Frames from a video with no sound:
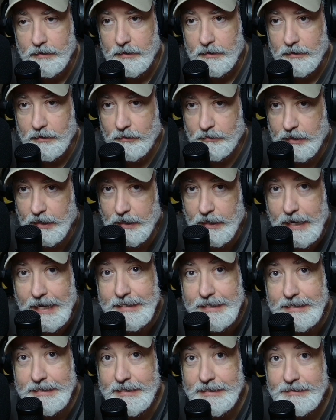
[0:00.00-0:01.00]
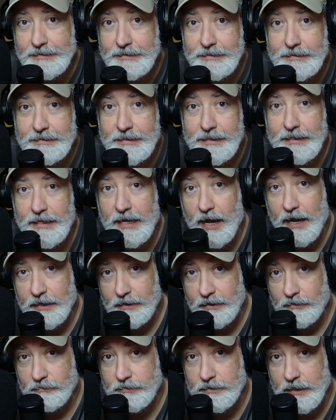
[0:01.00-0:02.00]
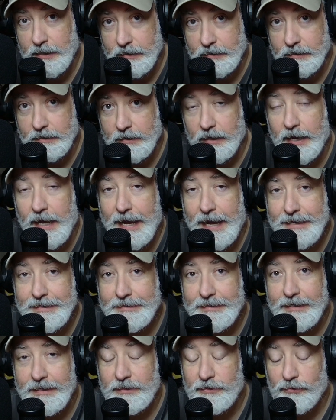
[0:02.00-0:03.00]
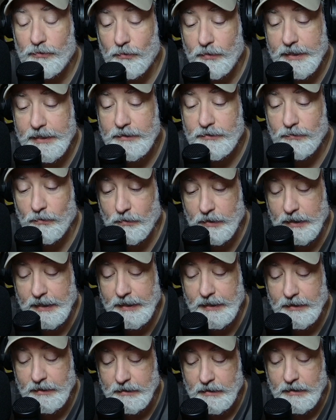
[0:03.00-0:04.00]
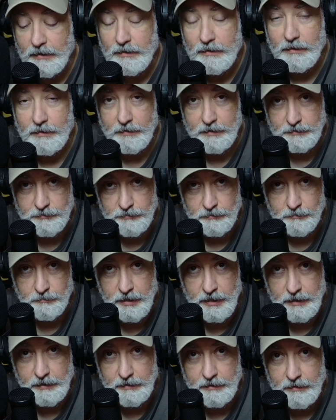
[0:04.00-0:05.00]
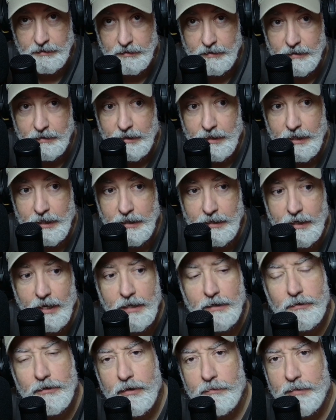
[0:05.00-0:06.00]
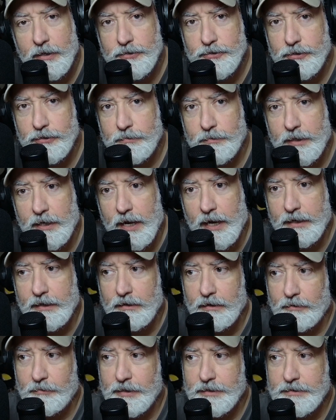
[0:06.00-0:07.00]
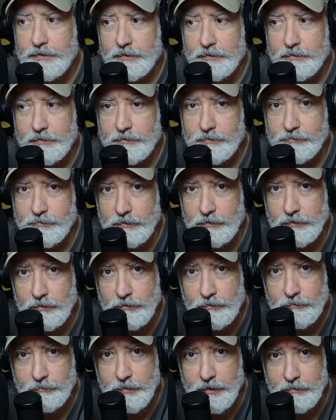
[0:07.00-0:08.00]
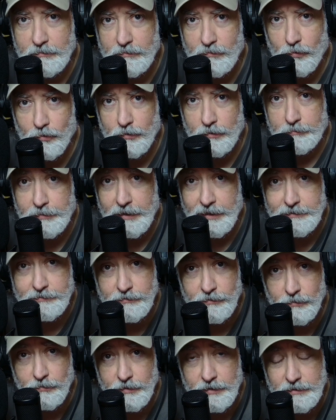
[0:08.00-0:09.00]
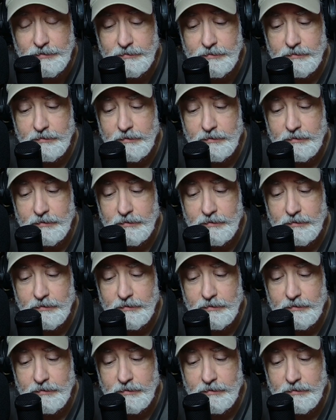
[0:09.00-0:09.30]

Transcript: Okay, and this is the Audio Technica AT2020 condenser mic. And I don't know about you, but I can already tell that there's a little bit more bass noise